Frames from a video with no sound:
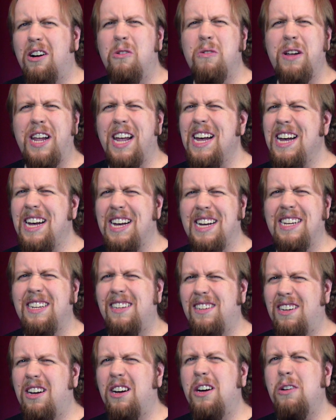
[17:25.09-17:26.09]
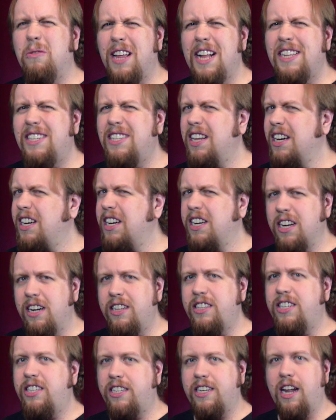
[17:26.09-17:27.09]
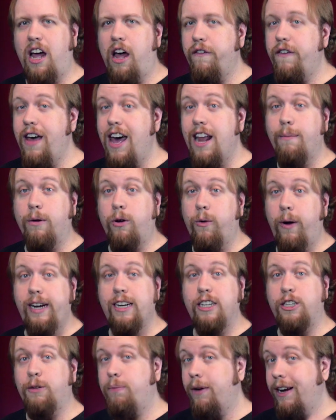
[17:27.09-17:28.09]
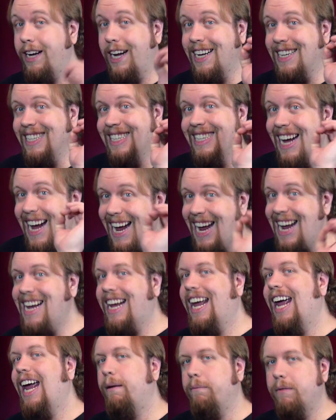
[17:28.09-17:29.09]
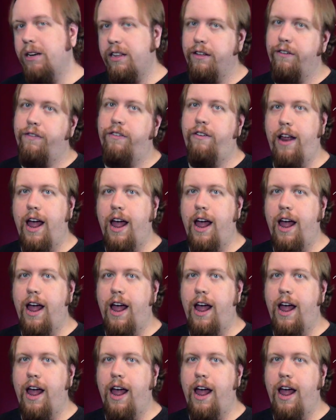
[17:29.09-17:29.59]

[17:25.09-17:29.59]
Oh yeah. Oh, that's the good stuff. Adam Green is bringing his A game to the